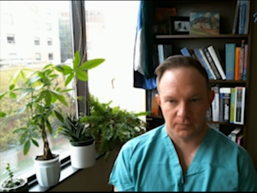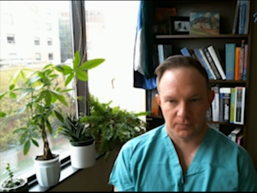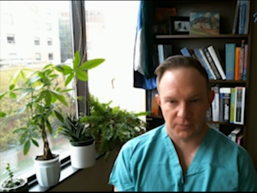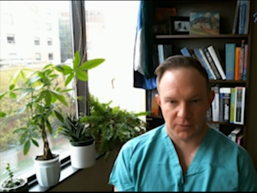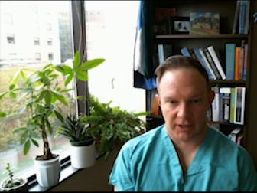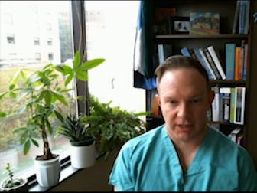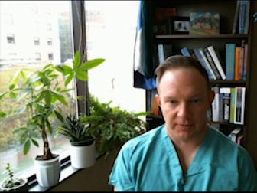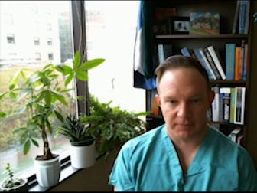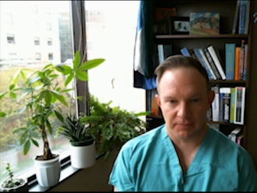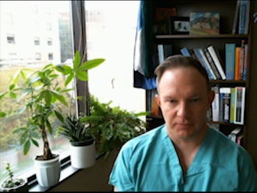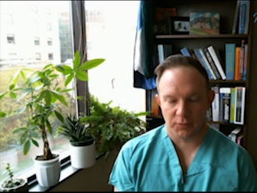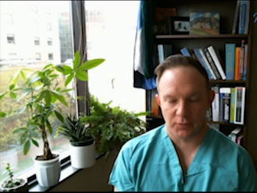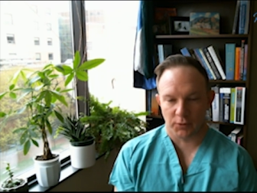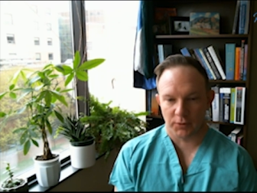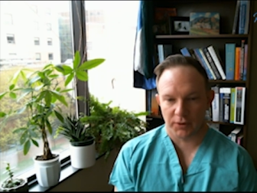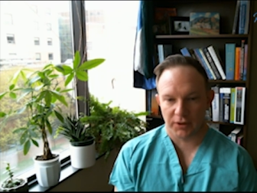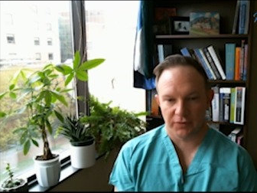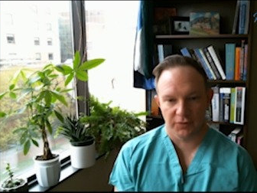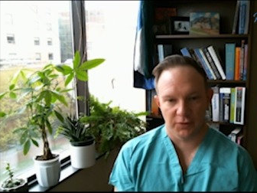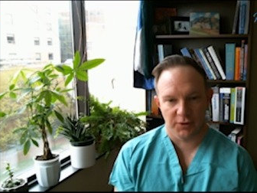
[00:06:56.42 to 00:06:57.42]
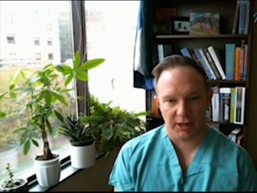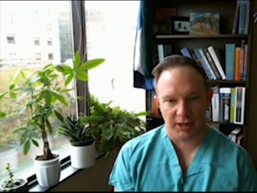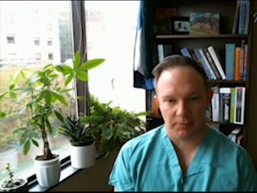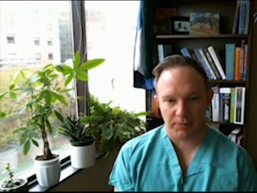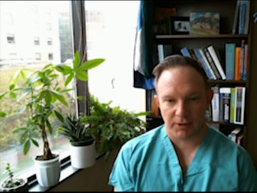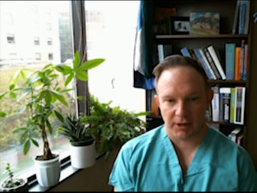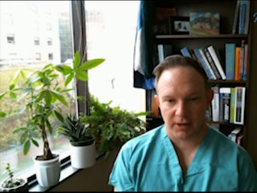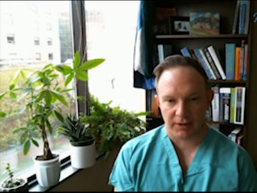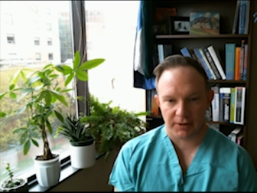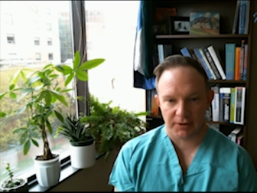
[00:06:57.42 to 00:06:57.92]
Right. But we have great
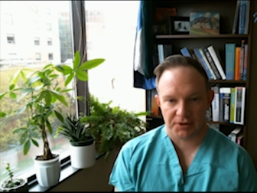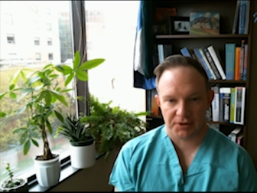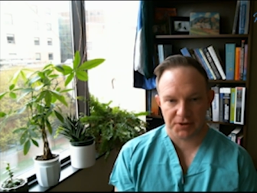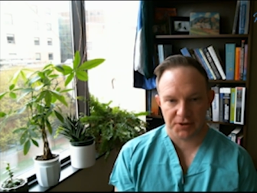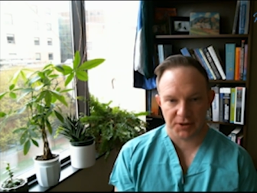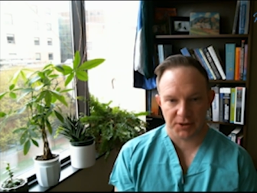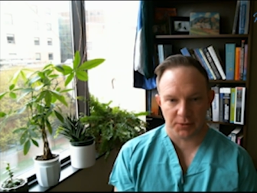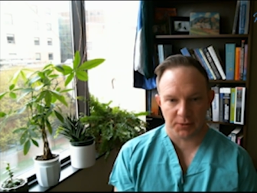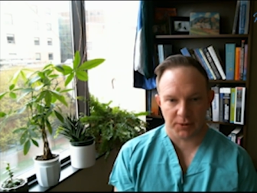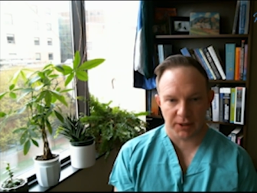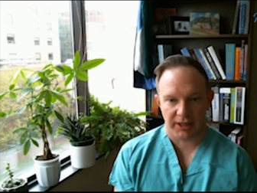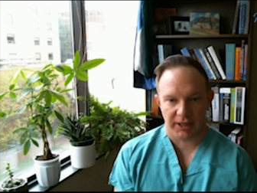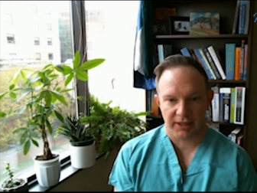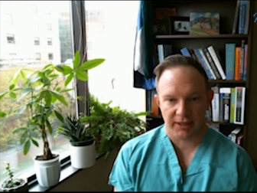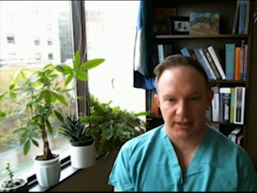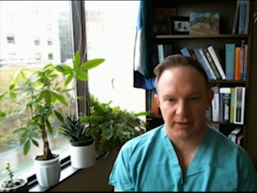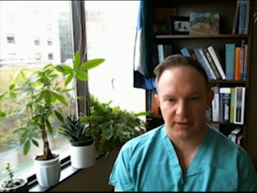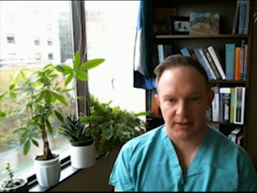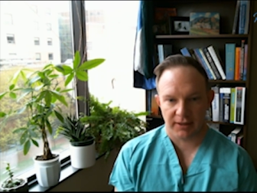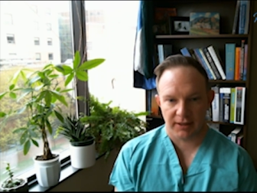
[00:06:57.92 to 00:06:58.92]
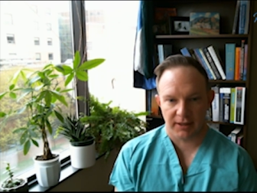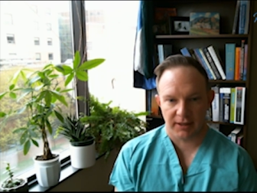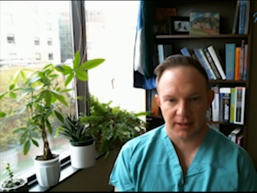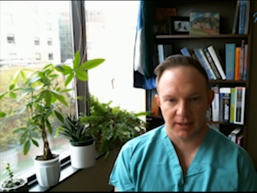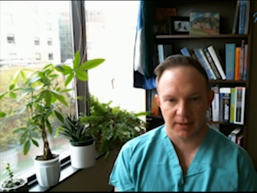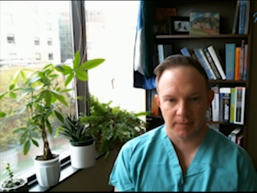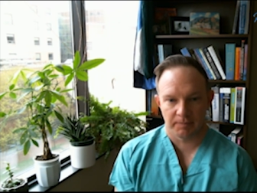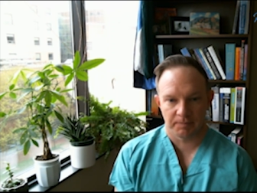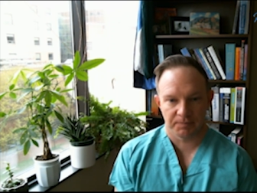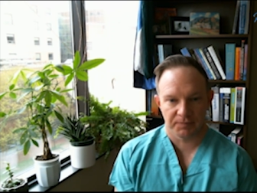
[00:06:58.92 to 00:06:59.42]
partners here at Wake,
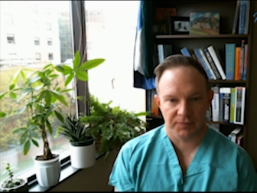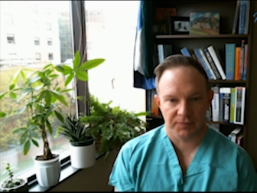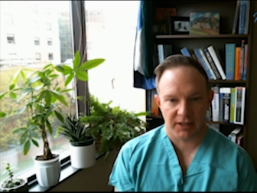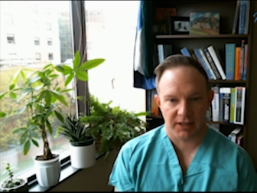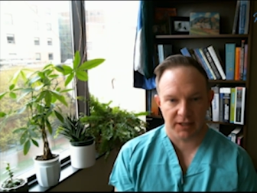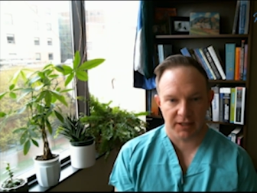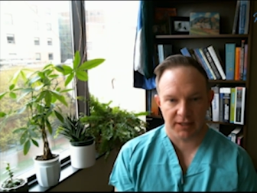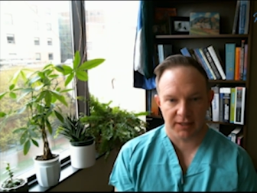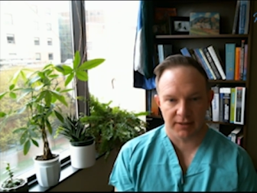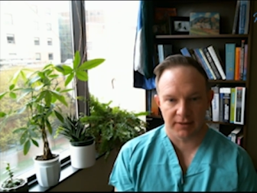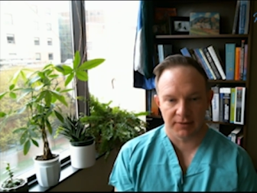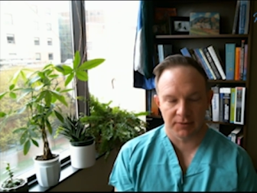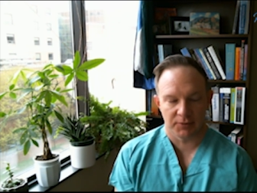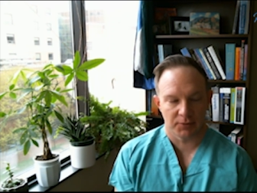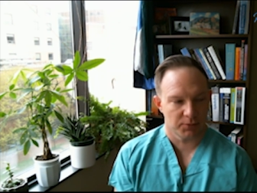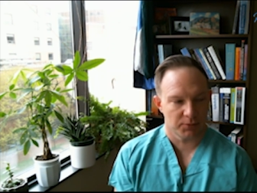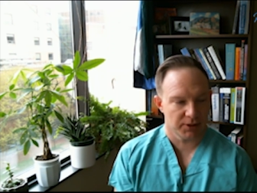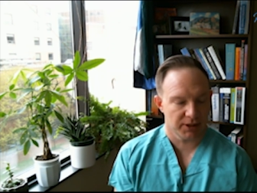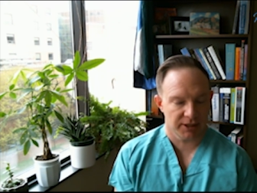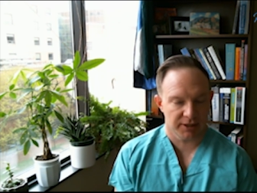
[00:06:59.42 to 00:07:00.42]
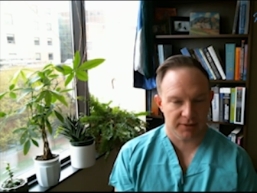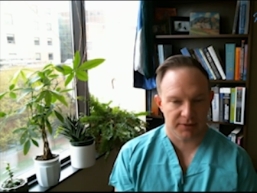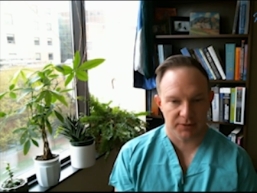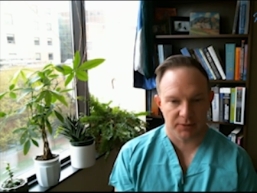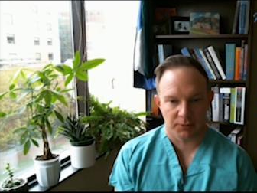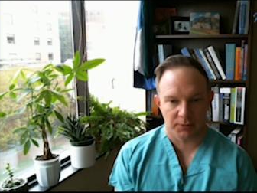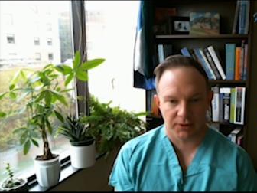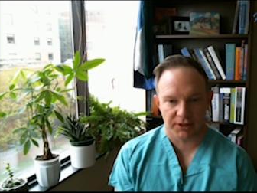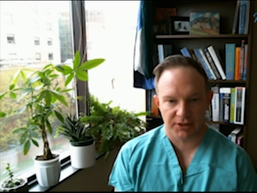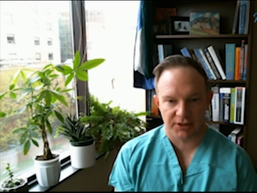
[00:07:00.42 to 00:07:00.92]
and we
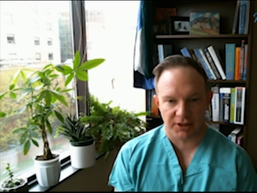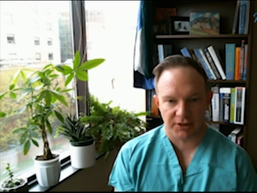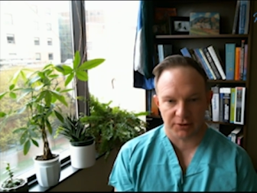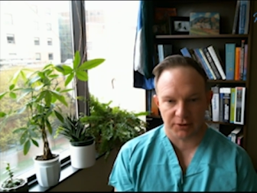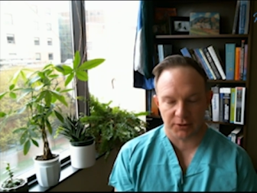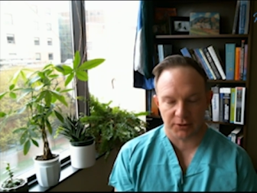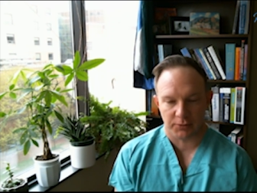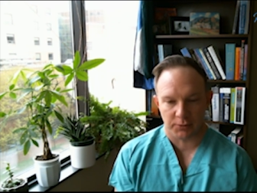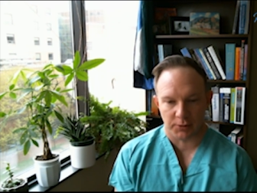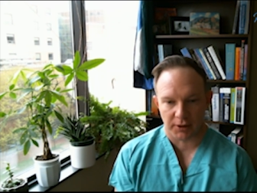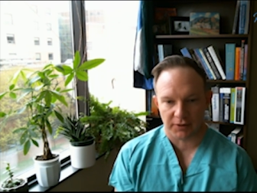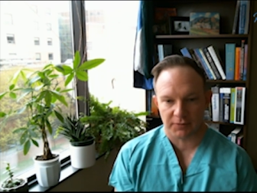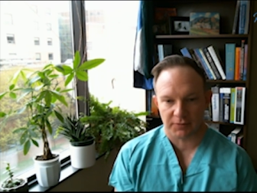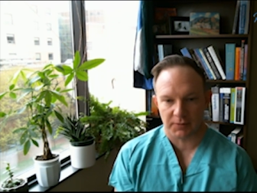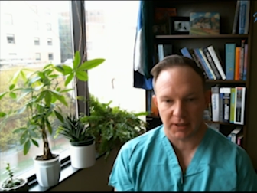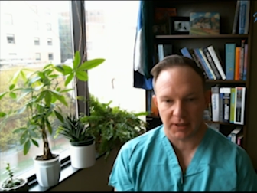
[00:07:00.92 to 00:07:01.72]
generally work